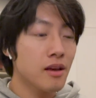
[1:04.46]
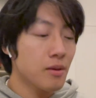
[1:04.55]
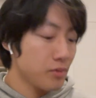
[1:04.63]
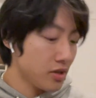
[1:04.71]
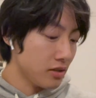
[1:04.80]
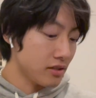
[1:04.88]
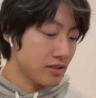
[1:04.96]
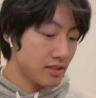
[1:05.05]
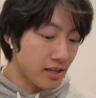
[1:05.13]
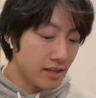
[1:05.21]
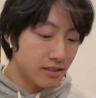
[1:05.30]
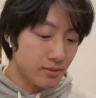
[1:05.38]
beyond the
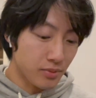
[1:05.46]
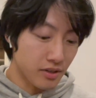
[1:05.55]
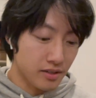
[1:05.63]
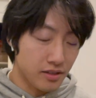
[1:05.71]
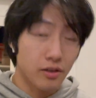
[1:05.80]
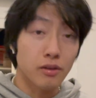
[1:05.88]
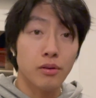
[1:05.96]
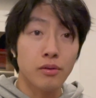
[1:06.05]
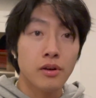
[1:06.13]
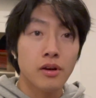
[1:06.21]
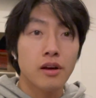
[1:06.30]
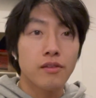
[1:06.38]
States, but you know,
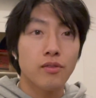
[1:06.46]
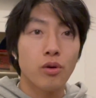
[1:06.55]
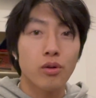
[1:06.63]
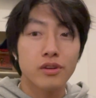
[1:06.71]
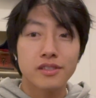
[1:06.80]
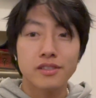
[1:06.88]
of course,